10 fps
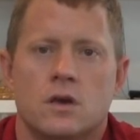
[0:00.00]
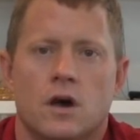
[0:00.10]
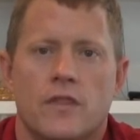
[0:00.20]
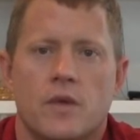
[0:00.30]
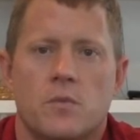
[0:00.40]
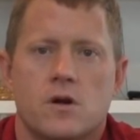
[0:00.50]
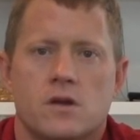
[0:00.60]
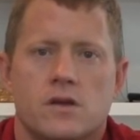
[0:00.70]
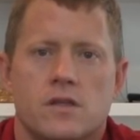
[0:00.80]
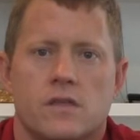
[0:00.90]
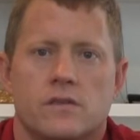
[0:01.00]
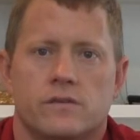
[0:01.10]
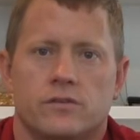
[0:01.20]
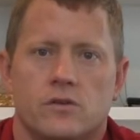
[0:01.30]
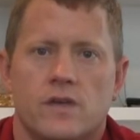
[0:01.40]
on the market,
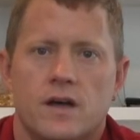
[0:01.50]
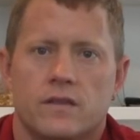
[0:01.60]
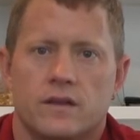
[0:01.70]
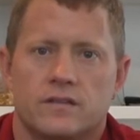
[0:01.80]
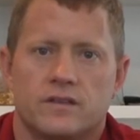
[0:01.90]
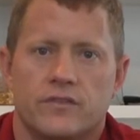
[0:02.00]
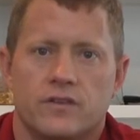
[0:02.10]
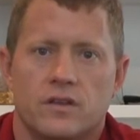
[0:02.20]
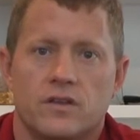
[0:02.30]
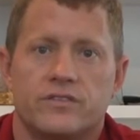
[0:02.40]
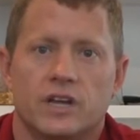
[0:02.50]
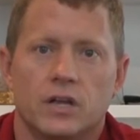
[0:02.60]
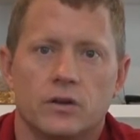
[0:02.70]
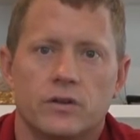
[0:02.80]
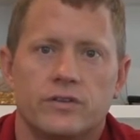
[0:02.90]
so that that's definitely
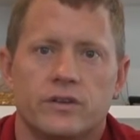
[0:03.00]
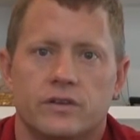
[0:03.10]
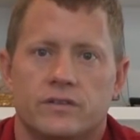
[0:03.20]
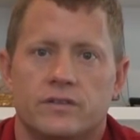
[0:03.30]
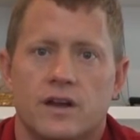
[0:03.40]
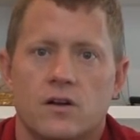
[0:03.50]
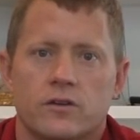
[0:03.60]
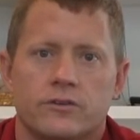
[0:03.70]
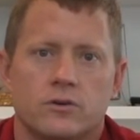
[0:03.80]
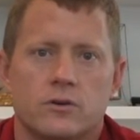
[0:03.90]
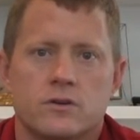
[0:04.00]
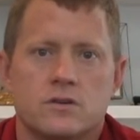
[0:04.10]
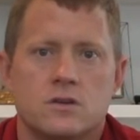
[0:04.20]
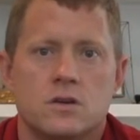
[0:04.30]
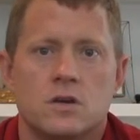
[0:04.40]
sellers
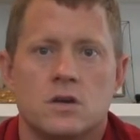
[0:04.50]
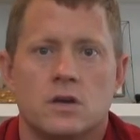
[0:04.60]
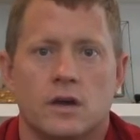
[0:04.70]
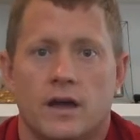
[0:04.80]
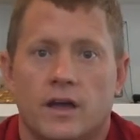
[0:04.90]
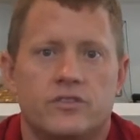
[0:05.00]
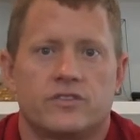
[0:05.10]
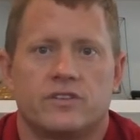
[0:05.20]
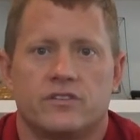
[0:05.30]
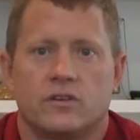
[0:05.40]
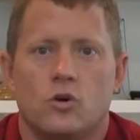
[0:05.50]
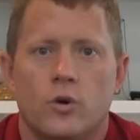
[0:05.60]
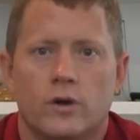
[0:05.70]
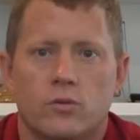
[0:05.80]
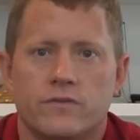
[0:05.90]
territory. Uh, just as a
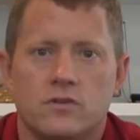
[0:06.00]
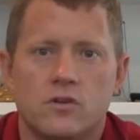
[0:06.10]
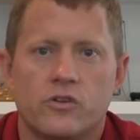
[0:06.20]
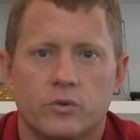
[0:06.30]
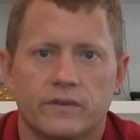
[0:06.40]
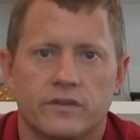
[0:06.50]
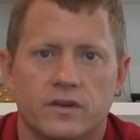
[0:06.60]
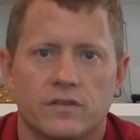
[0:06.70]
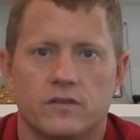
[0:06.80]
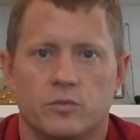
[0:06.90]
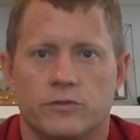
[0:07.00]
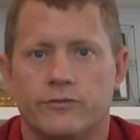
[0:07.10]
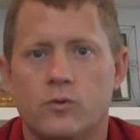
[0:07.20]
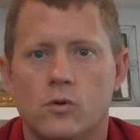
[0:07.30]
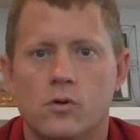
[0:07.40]
quick review, because we've discussed this
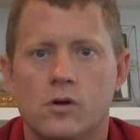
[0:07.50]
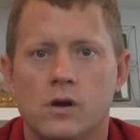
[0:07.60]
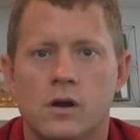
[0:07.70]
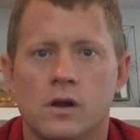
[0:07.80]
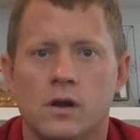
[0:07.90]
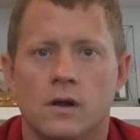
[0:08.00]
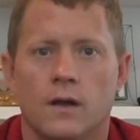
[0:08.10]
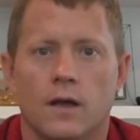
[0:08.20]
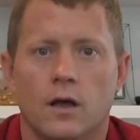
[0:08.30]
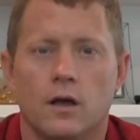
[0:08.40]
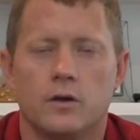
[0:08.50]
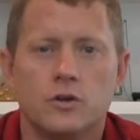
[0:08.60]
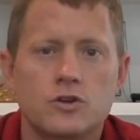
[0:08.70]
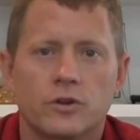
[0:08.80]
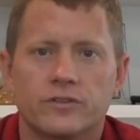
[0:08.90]
before, uh,
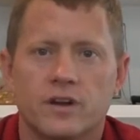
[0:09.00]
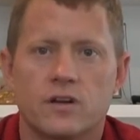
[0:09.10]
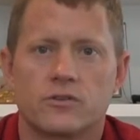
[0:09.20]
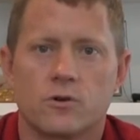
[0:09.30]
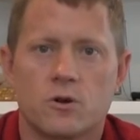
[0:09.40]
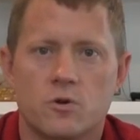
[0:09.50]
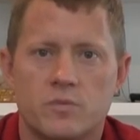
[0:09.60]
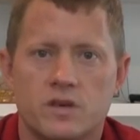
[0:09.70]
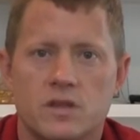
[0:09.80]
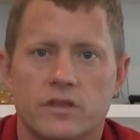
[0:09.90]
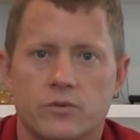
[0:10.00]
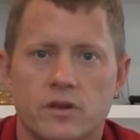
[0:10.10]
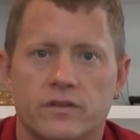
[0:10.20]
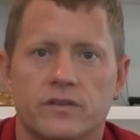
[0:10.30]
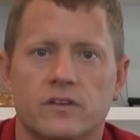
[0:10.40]
neutral territory would be three
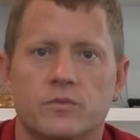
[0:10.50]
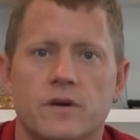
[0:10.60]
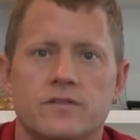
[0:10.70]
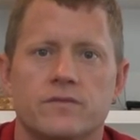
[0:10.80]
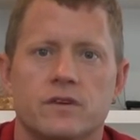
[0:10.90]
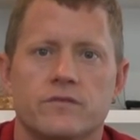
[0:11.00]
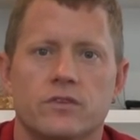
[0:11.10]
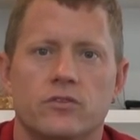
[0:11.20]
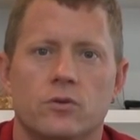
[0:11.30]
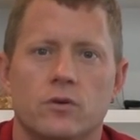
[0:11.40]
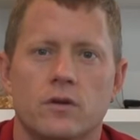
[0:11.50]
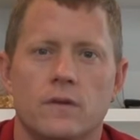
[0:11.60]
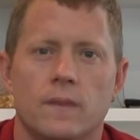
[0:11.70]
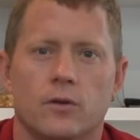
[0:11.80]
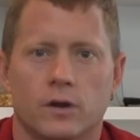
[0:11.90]
to six months of
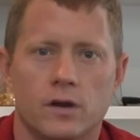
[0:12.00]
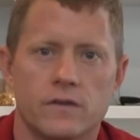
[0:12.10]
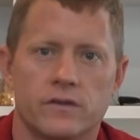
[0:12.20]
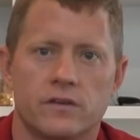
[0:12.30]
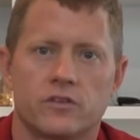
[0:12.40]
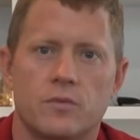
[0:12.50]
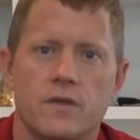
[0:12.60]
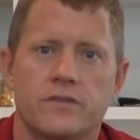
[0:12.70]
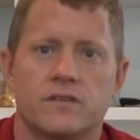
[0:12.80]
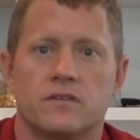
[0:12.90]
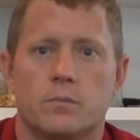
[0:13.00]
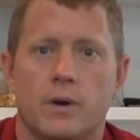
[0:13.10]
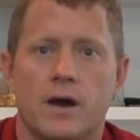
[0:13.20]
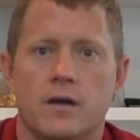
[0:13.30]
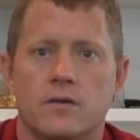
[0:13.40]
inventory. Greater than six months is a
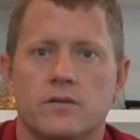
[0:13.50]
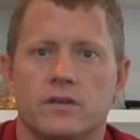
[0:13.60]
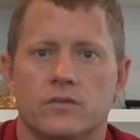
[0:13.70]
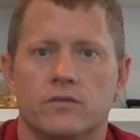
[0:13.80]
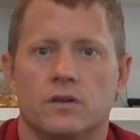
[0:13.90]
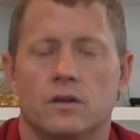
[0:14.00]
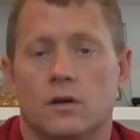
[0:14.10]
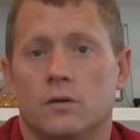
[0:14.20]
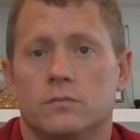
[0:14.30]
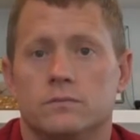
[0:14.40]
buyer's and uh,